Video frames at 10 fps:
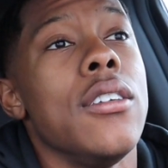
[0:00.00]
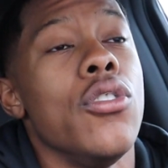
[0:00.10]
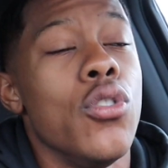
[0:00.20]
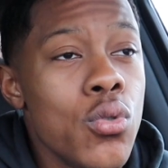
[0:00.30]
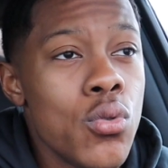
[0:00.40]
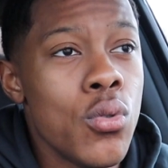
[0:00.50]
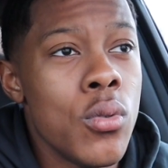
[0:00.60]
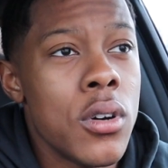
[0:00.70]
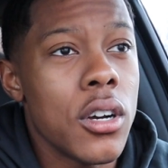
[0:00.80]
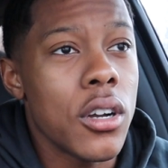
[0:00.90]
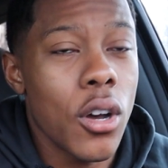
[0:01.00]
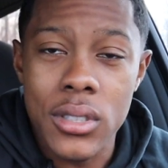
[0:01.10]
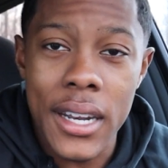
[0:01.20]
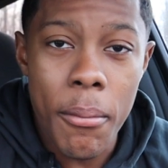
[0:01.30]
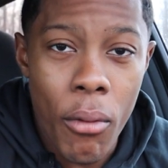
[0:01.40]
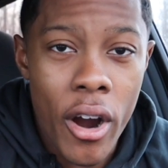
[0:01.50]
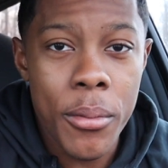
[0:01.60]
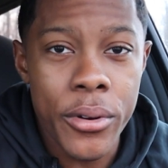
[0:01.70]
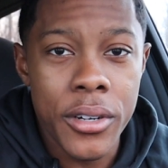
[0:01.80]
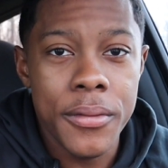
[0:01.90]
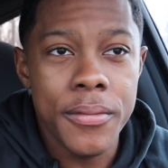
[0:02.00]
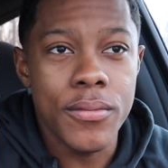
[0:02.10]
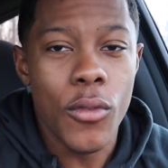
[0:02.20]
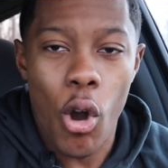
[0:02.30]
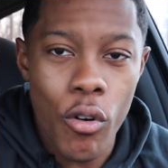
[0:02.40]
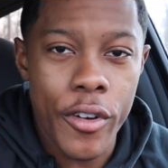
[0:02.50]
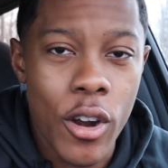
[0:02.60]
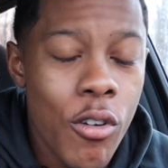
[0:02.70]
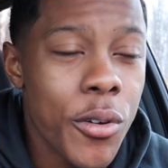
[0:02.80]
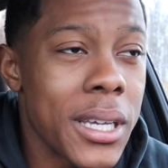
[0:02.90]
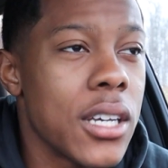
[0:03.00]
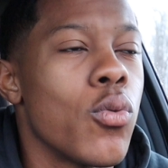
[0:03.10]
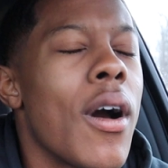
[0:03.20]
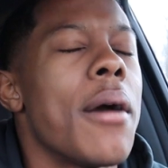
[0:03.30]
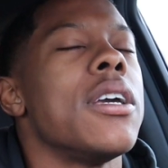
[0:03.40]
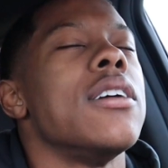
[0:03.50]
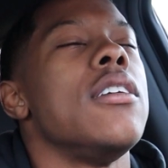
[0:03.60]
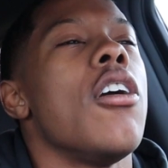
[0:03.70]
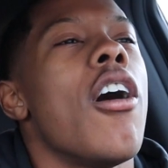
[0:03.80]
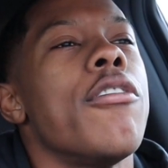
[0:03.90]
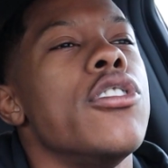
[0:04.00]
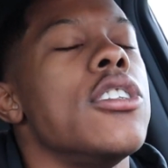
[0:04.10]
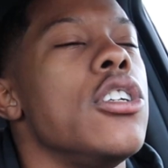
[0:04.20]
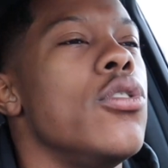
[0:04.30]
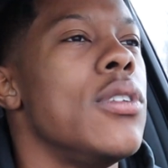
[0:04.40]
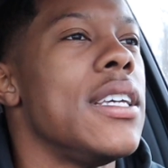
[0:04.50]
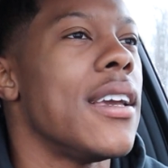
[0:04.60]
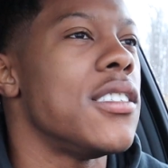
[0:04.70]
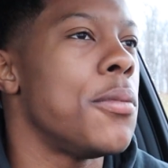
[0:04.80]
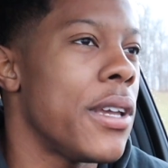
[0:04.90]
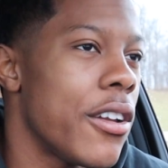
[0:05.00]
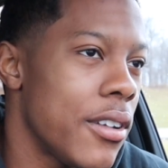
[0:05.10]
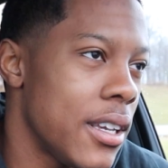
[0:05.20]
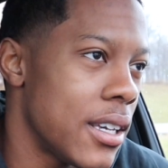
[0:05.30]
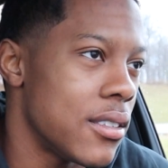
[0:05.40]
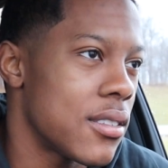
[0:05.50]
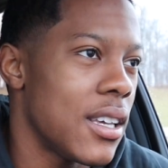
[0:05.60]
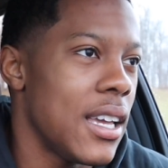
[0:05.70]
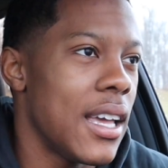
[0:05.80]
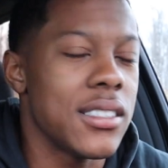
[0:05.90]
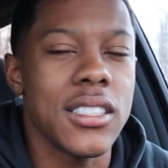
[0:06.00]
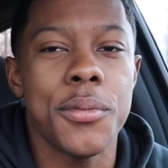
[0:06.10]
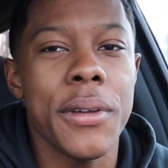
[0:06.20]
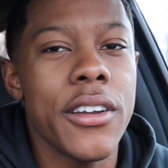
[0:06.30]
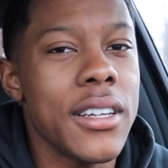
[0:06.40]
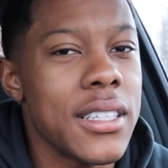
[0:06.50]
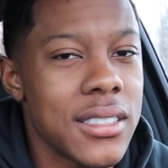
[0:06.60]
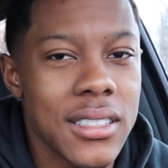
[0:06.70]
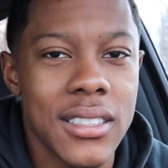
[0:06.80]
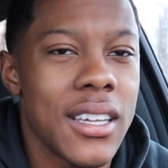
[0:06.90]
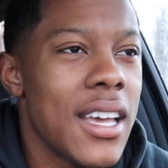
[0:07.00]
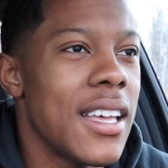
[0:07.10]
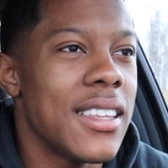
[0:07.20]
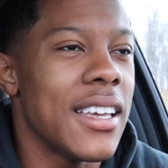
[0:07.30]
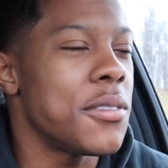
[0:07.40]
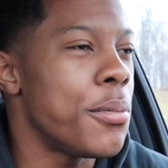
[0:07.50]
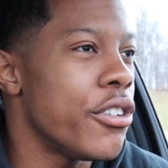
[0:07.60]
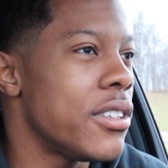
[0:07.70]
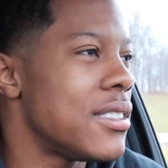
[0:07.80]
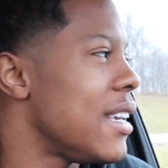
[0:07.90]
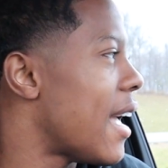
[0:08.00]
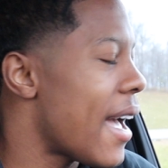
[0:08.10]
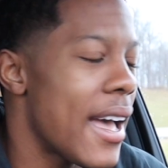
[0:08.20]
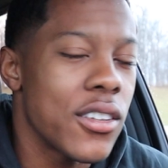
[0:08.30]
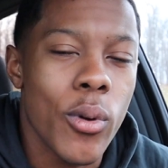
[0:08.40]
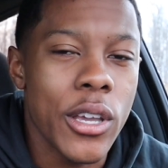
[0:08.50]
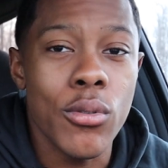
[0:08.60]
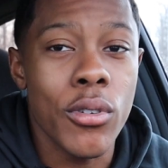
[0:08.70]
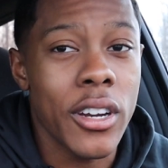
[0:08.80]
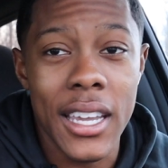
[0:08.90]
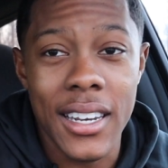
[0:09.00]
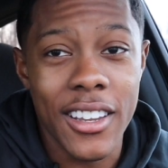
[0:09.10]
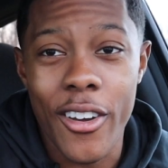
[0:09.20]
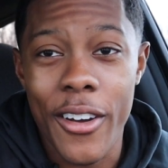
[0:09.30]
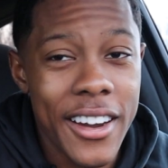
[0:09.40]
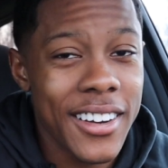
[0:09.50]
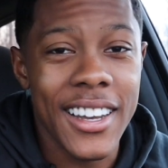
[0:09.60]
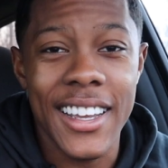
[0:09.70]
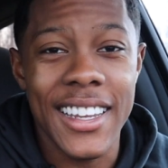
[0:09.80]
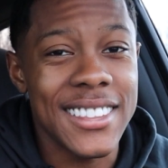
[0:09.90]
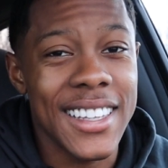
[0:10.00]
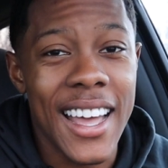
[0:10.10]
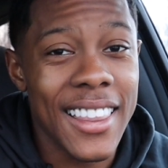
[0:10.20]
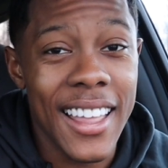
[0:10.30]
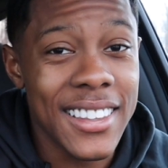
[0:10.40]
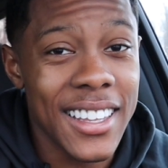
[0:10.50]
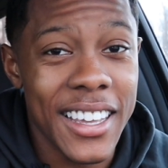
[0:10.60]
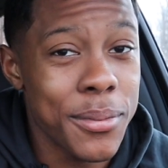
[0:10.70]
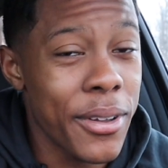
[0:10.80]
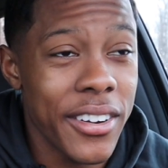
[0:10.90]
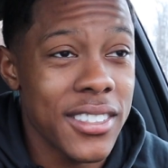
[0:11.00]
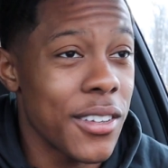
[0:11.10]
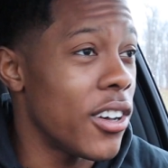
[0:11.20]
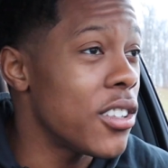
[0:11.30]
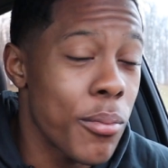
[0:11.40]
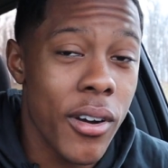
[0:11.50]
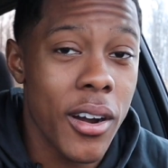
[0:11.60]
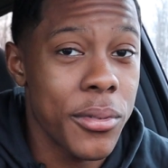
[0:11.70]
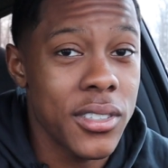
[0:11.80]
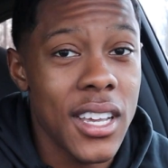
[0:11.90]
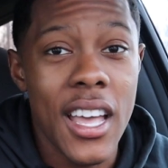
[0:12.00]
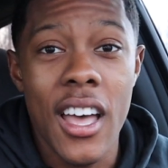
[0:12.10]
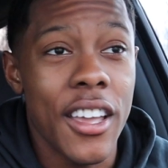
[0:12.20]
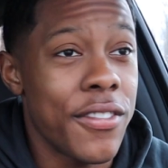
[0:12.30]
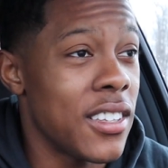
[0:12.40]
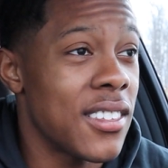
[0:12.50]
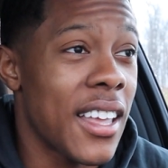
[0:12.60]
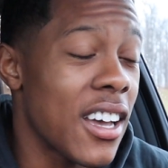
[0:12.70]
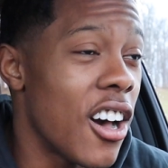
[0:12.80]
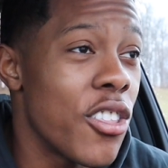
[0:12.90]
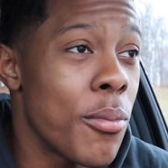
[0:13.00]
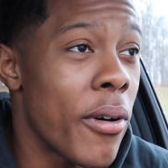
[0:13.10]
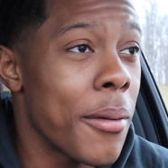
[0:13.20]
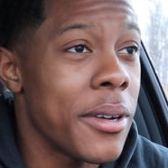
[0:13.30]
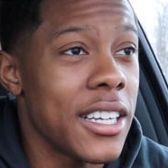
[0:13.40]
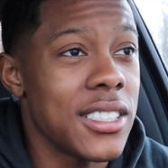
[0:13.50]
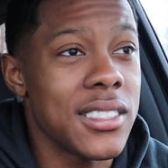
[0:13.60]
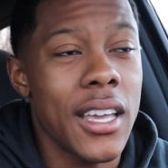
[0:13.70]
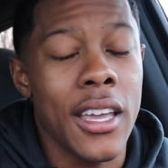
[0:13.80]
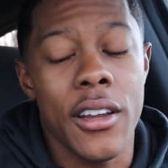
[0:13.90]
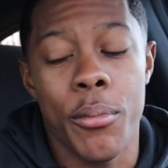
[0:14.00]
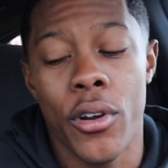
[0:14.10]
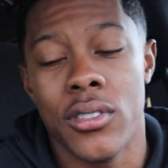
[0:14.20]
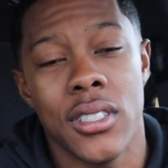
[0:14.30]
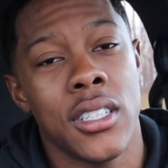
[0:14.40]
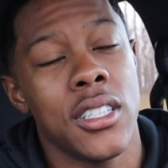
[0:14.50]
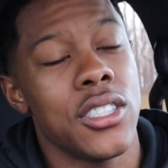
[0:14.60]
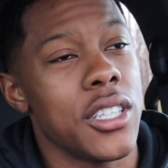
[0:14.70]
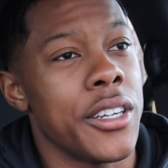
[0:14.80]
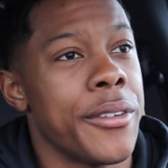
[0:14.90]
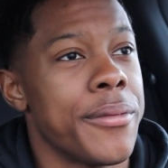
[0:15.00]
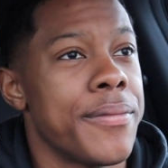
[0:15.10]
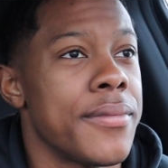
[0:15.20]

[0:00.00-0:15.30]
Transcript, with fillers: You go to that barber over and over because why? Because he offers a unique experience his experience isn't the experience he has while you are getting your haircut is not like the experience of other barbers. If it's like a other barber that just say, "Here, bro, sit in a chair."